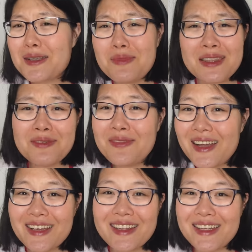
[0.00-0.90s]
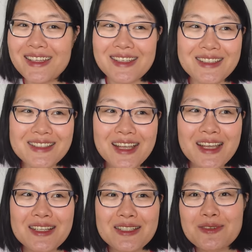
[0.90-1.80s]
But the funny thing is,
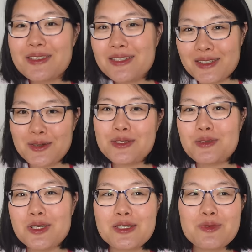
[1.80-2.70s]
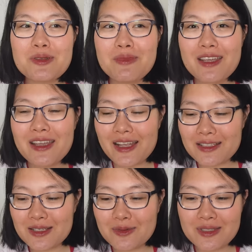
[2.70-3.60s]
she was so strict with me and
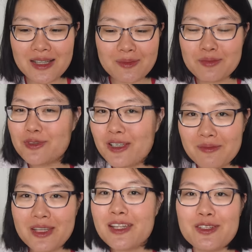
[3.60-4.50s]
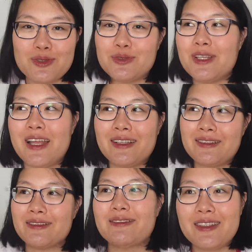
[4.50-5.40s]
she was like putting me into
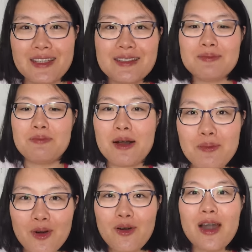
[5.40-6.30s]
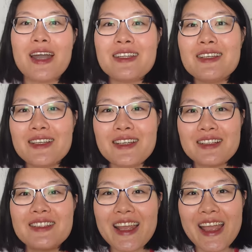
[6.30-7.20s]
like this bubble. I didn't
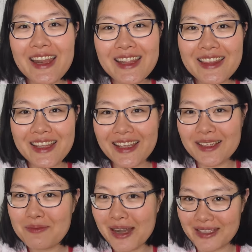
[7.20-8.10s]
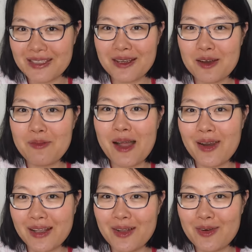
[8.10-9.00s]
learn anything much about
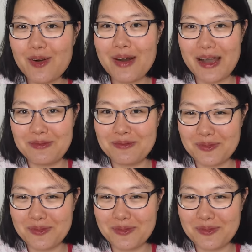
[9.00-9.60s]
like a grown up